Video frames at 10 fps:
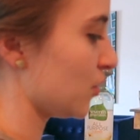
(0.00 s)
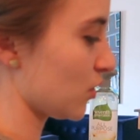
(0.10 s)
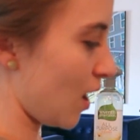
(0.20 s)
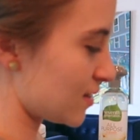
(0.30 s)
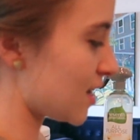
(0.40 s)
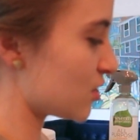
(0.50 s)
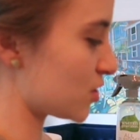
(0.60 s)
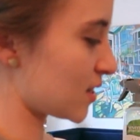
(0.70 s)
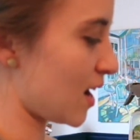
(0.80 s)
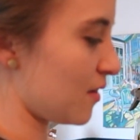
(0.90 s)
Your latte is
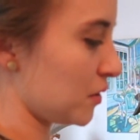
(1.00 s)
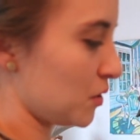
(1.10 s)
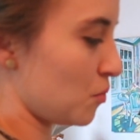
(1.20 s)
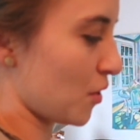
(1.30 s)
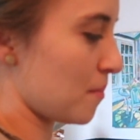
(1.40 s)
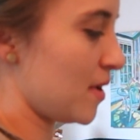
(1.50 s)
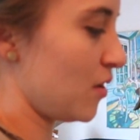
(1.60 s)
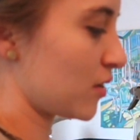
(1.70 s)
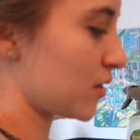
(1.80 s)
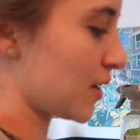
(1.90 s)
just gonna have a little more
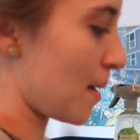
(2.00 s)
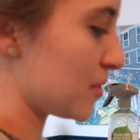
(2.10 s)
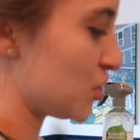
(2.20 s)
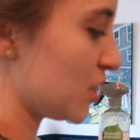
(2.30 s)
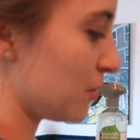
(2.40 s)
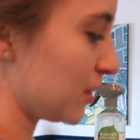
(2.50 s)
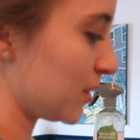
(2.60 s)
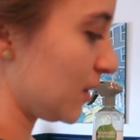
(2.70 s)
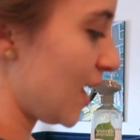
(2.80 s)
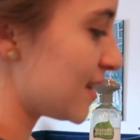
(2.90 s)
milk, cappuccino a
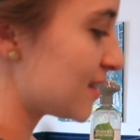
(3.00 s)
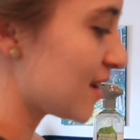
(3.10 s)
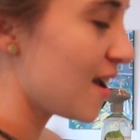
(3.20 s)
little less.